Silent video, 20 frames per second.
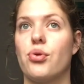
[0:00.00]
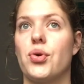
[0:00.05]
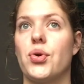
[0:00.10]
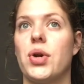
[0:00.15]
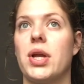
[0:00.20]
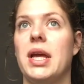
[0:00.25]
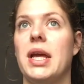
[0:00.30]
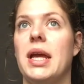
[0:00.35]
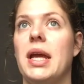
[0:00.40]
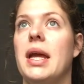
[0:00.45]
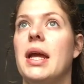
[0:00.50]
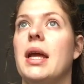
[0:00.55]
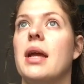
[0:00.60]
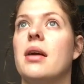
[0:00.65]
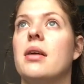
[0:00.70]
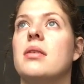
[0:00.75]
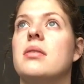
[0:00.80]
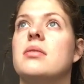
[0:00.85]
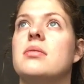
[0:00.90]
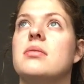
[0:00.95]

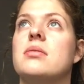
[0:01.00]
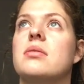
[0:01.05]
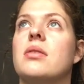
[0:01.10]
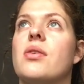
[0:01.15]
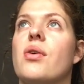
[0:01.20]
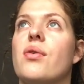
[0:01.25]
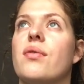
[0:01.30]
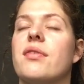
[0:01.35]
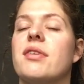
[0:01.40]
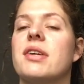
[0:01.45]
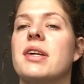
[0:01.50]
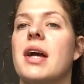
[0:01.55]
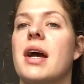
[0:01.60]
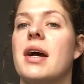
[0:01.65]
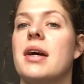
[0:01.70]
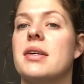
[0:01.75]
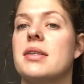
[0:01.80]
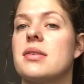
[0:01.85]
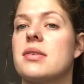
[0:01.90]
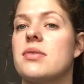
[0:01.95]
pretty
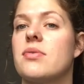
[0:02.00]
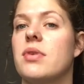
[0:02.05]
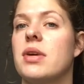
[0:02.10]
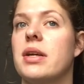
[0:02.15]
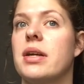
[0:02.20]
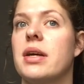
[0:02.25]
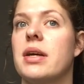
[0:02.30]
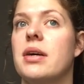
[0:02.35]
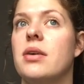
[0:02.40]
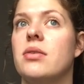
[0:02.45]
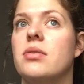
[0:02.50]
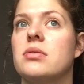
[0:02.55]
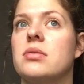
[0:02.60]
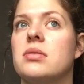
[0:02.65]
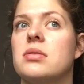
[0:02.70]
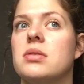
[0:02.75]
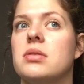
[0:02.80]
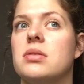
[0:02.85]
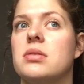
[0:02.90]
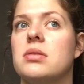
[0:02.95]
overcast right now,
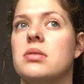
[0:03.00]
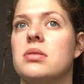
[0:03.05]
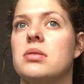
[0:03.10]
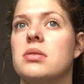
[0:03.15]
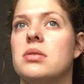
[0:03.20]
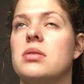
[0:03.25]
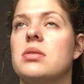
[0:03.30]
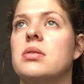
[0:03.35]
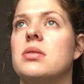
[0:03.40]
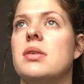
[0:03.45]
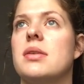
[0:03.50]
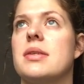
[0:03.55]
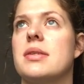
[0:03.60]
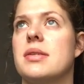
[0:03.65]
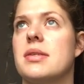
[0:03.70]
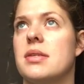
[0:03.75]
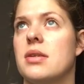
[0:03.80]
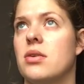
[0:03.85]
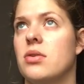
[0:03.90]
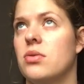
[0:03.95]

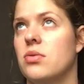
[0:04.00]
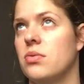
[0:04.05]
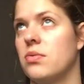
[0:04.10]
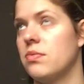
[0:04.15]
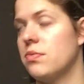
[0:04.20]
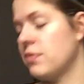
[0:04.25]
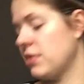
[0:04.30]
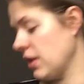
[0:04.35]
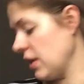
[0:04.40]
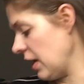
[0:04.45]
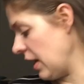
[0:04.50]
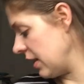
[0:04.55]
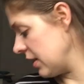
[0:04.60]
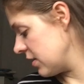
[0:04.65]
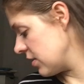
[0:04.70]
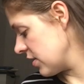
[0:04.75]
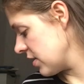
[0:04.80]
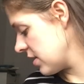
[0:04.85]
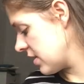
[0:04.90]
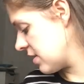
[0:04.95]
so the
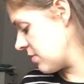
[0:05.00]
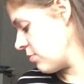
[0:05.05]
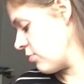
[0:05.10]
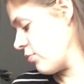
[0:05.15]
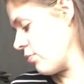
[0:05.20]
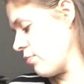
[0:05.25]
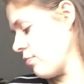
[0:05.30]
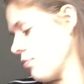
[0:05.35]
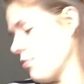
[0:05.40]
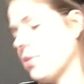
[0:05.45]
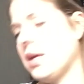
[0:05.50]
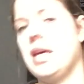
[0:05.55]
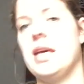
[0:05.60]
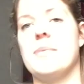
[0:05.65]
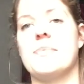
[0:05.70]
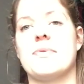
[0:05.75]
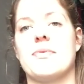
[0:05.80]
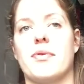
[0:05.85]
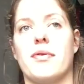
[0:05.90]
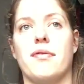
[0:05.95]
light just
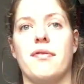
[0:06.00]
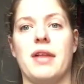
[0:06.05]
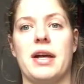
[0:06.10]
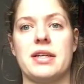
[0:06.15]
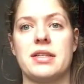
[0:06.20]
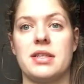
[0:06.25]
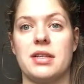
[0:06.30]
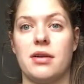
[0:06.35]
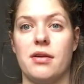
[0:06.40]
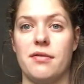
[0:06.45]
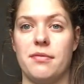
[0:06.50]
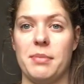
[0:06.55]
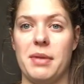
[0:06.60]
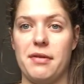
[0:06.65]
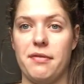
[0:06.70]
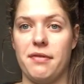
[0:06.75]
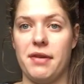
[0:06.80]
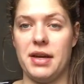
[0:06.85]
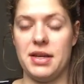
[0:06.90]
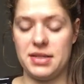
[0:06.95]
keeps reflecting off
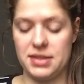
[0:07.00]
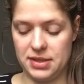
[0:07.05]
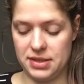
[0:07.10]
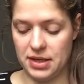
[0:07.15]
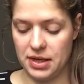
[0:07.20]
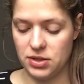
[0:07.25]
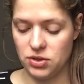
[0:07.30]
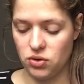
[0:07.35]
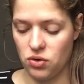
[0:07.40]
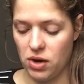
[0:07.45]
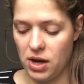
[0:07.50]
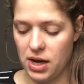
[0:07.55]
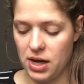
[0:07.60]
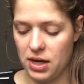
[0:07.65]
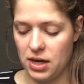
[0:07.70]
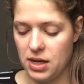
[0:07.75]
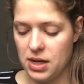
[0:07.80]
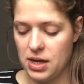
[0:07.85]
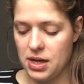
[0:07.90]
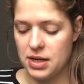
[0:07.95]
my face. I
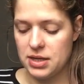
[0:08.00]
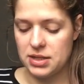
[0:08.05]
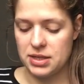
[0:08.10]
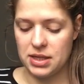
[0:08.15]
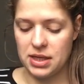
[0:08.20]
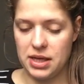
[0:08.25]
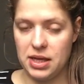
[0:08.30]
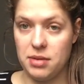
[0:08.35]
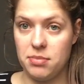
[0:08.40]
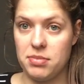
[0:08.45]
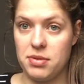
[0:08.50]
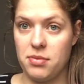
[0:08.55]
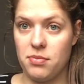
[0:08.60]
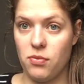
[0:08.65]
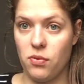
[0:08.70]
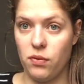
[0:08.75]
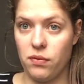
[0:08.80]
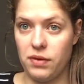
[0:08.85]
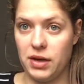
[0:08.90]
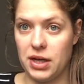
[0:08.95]
try to keep them
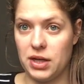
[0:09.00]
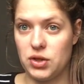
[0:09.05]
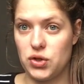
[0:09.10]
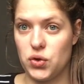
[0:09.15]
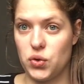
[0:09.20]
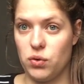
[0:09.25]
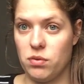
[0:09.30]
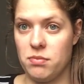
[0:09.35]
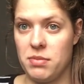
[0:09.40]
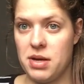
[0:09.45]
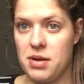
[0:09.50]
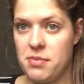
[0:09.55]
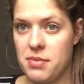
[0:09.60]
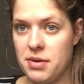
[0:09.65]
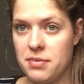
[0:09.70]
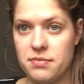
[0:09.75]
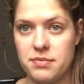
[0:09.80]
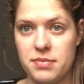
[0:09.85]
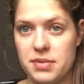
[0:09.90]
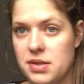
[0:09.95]
moving to a
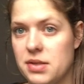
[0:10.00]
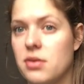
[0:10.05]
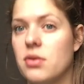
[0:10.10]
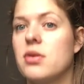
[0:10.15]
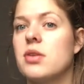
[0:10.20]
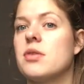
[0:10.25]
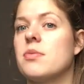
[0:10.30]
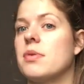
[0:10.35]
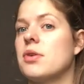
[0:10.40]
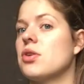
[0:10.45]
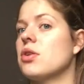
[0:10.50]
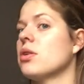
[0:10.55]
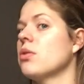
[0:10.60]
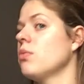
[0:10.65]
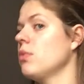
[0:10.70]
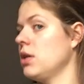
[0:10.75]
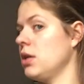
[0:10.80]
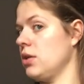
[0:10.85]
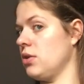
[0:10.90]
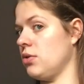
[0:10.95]
minimum, so especially
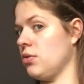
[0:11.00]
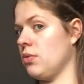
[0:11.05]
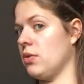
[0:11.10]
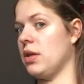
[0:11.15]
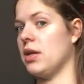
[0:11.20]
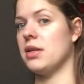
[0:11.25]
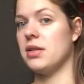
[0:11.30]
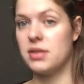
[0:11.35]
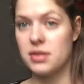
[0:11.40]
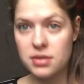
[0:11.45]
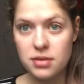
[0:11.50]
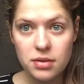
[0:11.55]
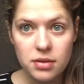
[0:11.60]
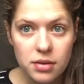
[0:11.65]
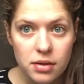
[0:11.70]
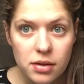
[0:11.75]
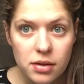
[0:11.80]
when I do this,